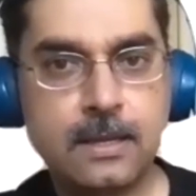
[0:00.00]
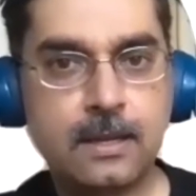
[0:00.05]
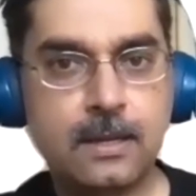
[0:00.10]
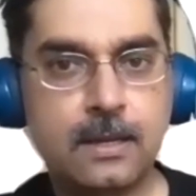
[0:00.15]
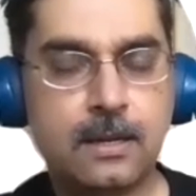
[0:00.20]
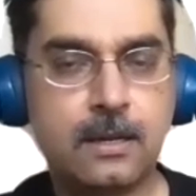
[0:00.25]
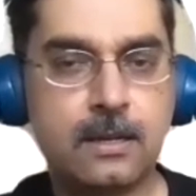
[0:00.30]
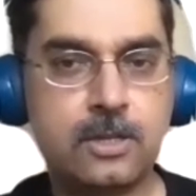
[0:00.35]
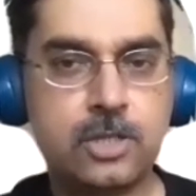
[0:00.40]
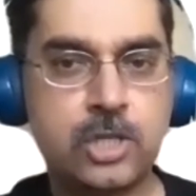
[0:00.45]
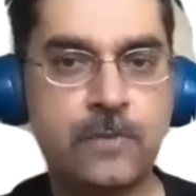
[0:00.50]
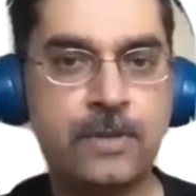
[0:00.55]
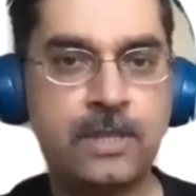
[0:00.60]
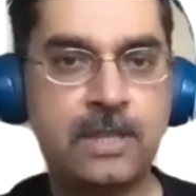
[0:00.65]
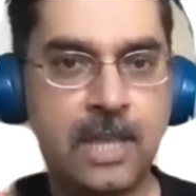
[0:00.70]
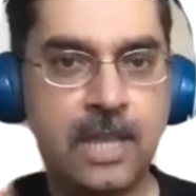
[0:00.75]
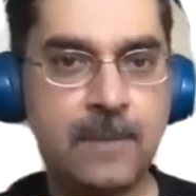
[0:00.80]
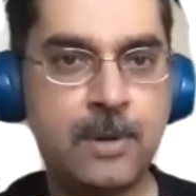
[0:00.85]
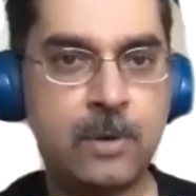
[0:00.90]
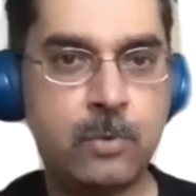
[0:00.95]
So if you
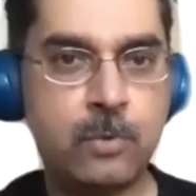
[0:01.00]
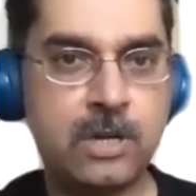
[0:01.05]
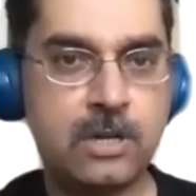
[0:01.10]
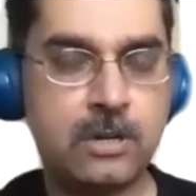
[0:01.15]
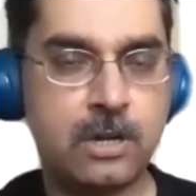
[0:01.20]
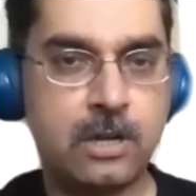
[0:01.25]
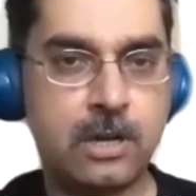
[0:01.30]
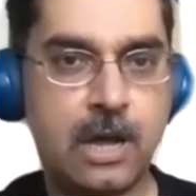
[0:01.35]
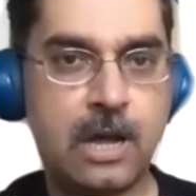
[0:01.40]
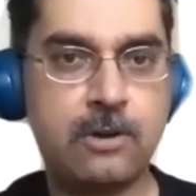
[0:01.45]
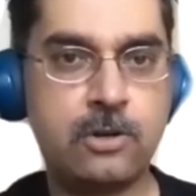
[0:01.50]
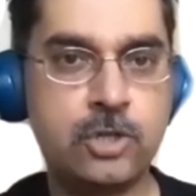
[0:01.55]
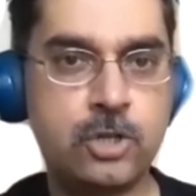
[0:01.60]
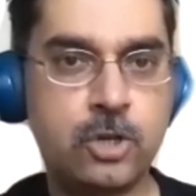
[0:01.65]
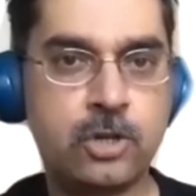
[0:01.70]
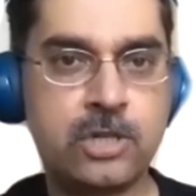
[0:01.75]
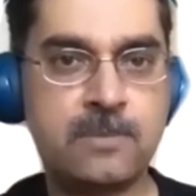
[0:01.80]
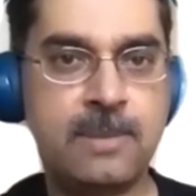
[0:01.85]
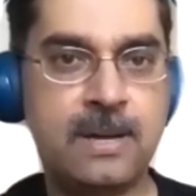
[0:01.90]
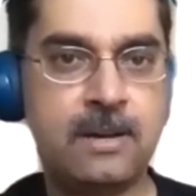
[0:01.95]
think about what Arun
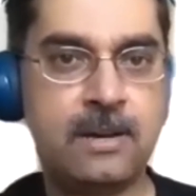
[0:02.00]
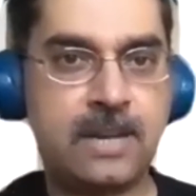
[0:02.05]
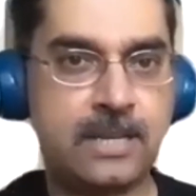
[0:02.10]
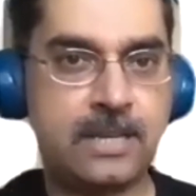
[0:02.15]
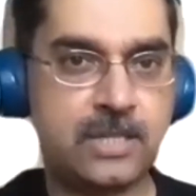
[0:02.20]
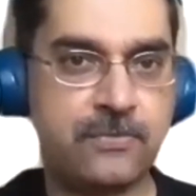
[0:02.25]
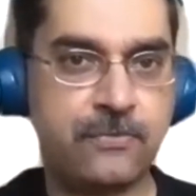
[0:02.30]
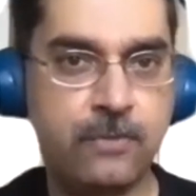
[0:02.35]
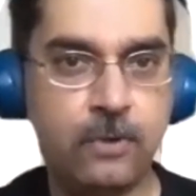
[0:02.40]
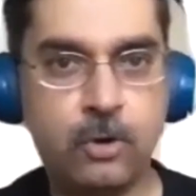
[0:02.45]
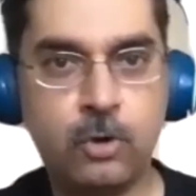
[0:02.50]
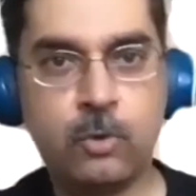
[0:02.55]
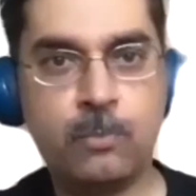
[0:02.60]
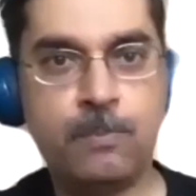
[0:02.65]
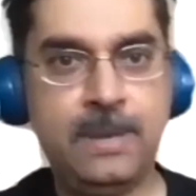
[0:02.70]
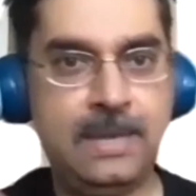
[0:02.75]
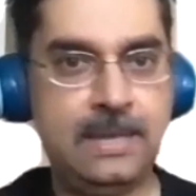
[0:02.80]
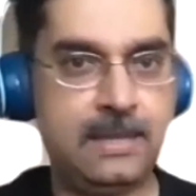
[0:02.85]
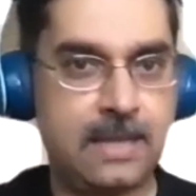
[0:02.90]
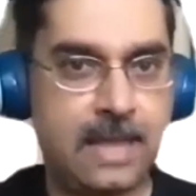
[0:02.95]
talked about as Flow
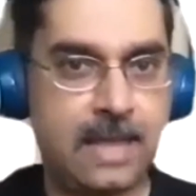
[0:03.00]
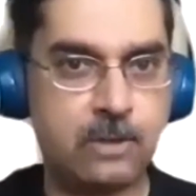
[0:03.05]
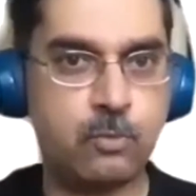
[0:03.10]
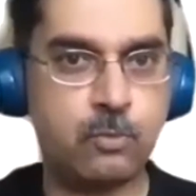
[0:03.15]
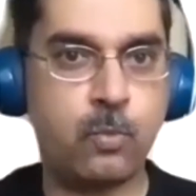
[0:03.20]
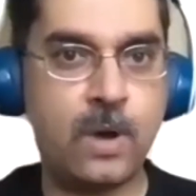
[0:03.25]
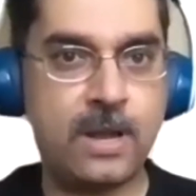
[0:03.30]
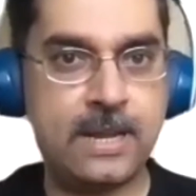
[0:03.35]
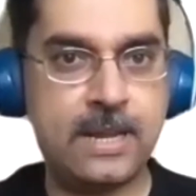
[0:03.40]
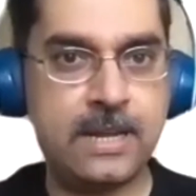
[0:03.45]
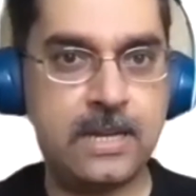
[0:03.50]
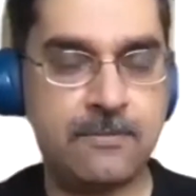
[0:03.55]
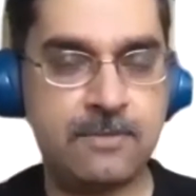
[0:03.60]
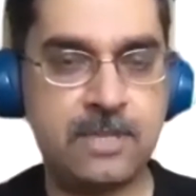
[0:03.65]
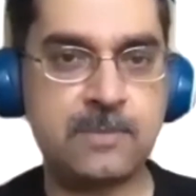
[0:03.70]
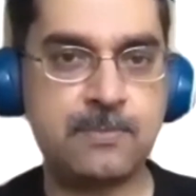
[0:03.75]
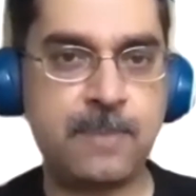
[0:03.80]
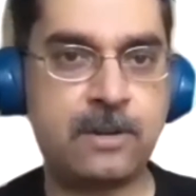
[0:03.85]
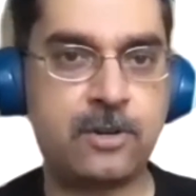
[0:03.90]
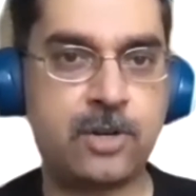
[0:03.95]
being at one end of the
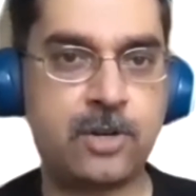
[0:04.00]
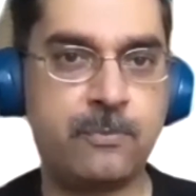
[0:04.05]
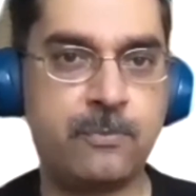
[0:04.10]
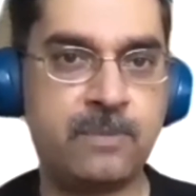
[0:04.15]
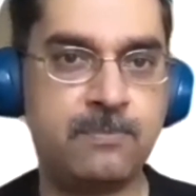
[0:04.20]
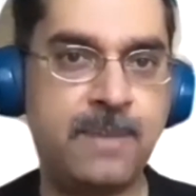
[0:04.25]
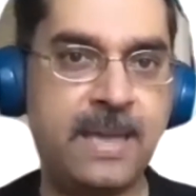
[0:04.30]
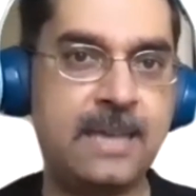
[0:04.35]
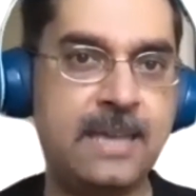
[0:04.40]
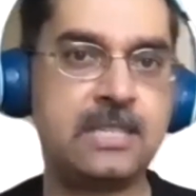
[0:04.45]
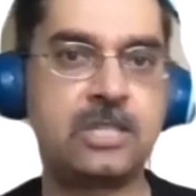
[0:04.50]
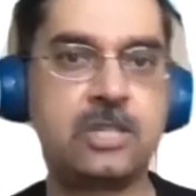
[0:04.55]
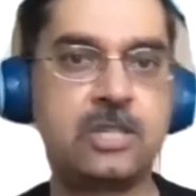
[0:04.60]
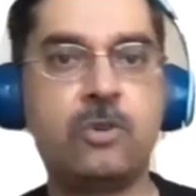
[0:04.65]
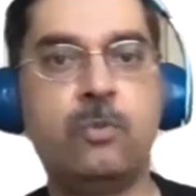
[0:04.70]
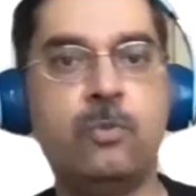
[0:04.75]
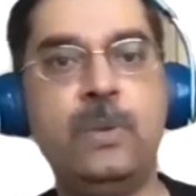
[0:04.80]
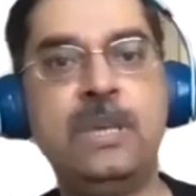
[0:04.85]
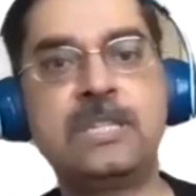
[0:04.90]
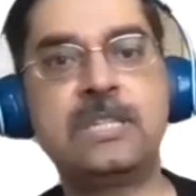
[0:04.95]
spectrum with banks,
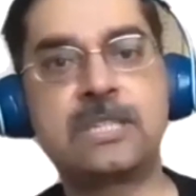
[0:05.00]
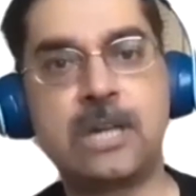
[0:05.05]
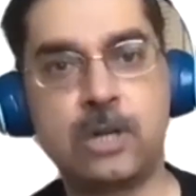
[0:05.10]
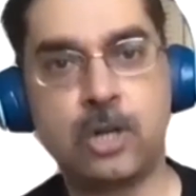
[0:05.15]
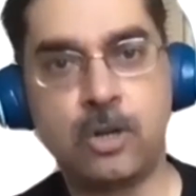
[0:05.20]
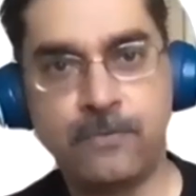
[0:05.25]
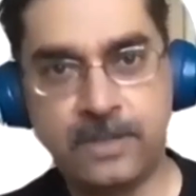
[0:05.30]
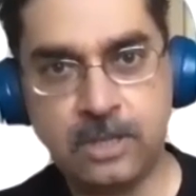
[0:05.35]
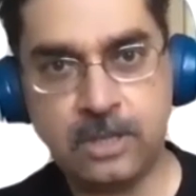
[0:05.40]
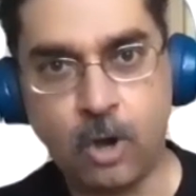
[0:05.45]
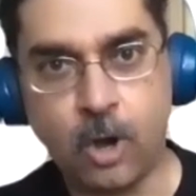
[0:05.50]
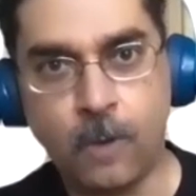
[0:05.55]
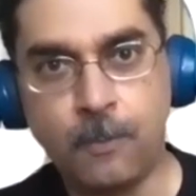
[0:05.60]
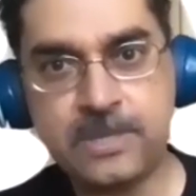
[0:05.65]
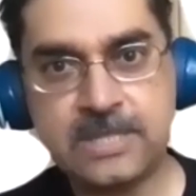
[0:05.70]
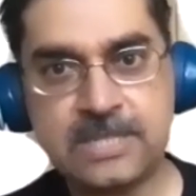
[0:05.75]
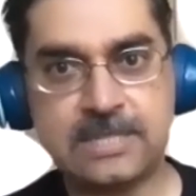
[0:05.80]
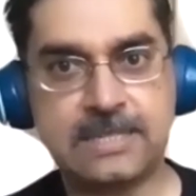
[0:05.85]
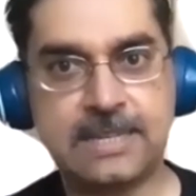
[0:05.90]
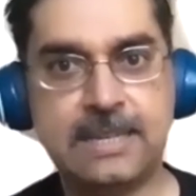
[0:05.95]
we start off at the
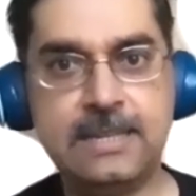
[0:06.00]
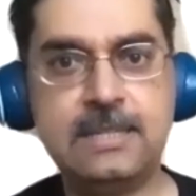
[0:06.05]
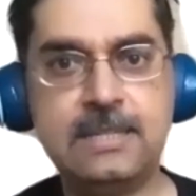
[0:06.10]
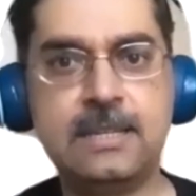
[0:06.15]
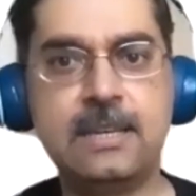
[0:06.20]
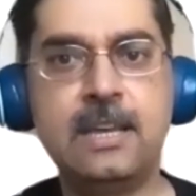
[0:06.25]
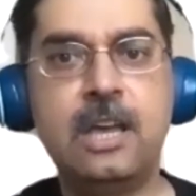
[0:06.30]
opposite end.